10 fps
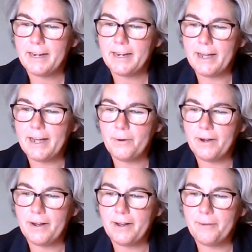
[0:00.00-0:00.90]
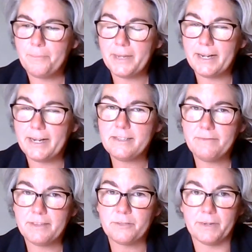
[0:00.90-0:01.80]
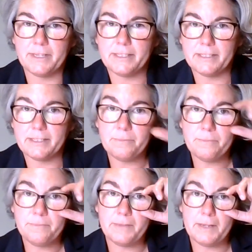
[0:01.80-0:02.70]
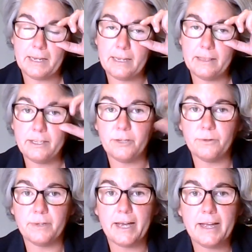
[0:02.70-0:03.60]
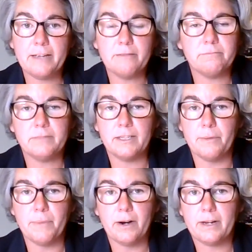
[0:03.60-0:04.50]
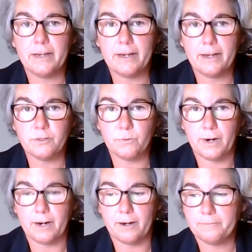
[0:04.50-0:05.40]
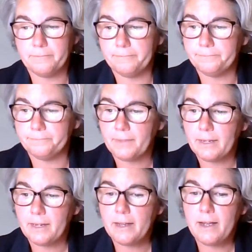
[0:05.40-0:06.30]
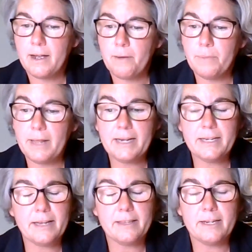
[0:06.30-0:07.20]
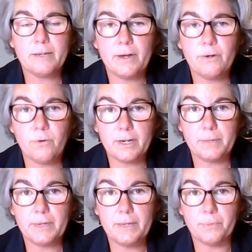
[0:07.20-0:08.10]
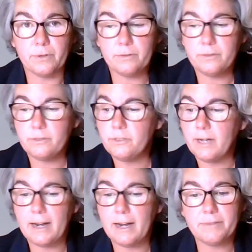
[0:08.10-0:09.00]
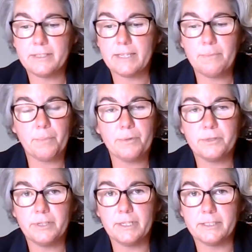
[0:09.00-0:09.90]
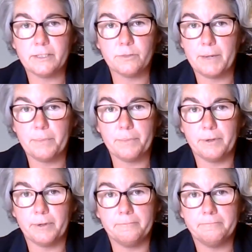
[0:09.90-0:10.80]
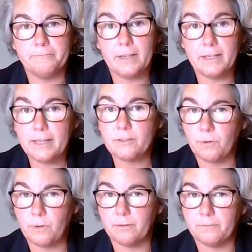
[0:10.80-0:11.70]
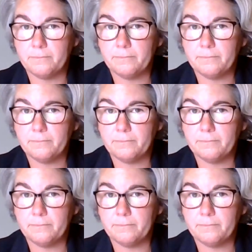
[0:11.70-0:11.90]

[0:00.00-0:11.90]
Now, because of this racism, in the UK, in America, and elsewhere, Black and ethnic minority people do not have the same opportunities as white people, and that's wrong.